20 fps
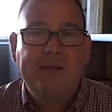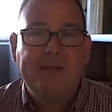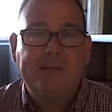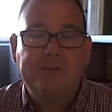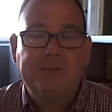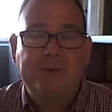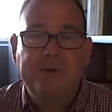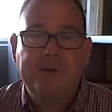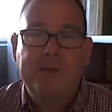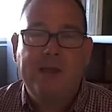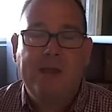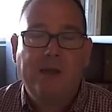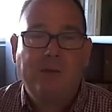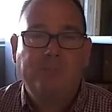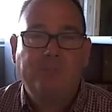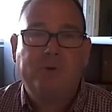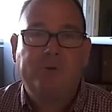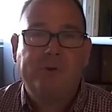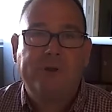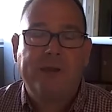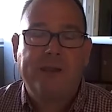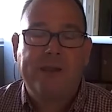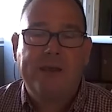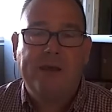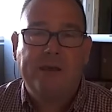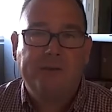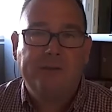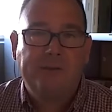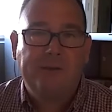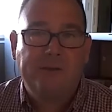It's going to help create a
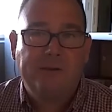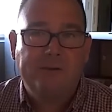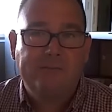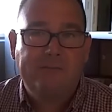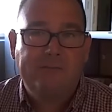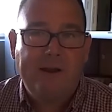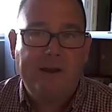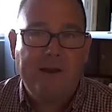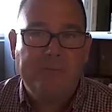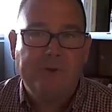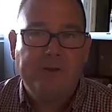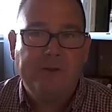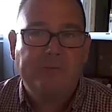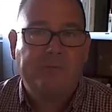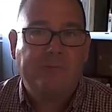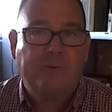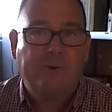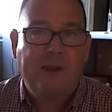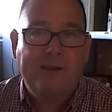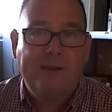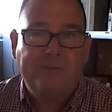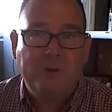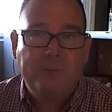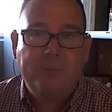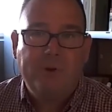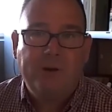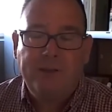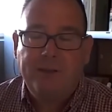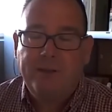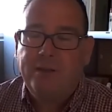healthier environment for
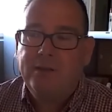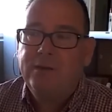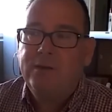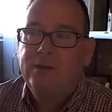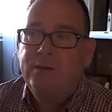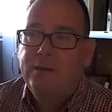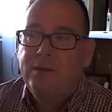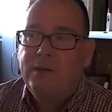everybody.